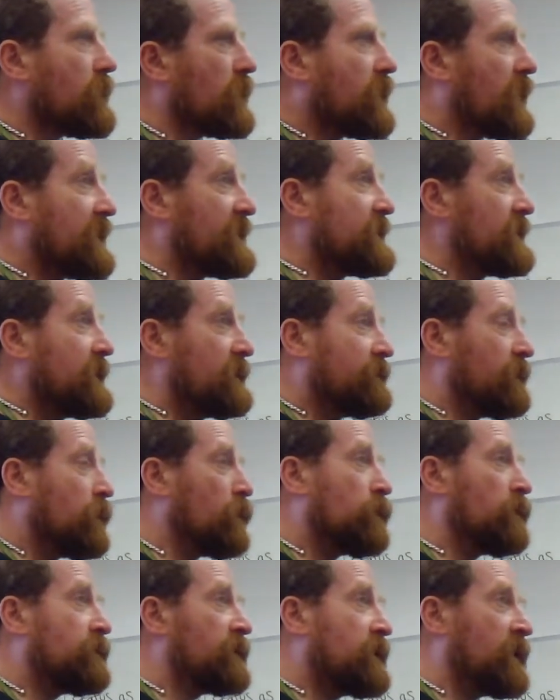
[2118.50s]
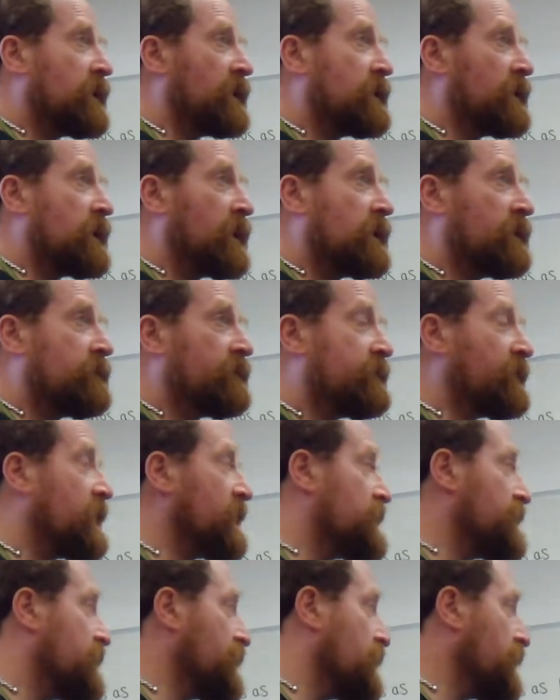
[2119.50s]
getting involved in
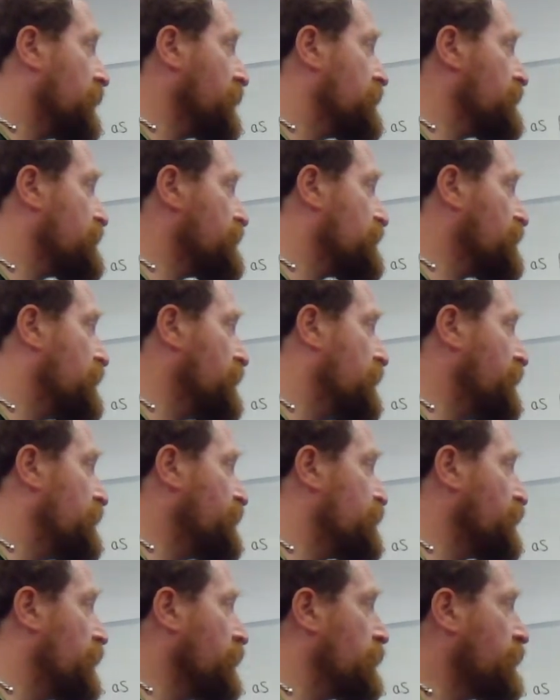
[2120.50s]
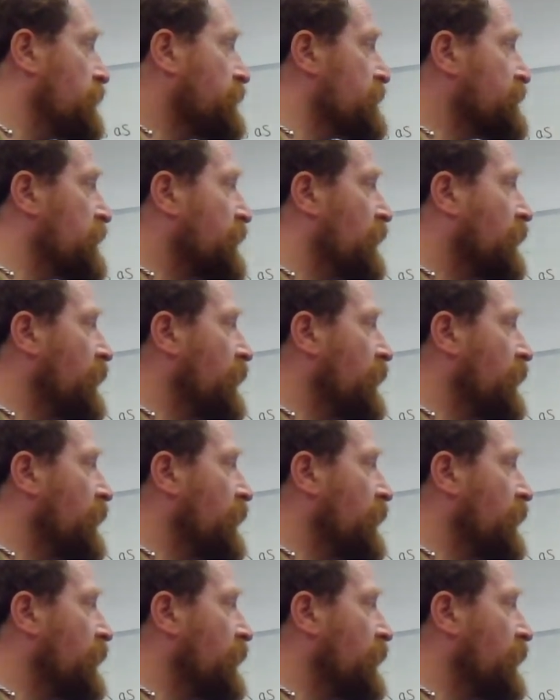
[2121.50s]
fighting against the Germans,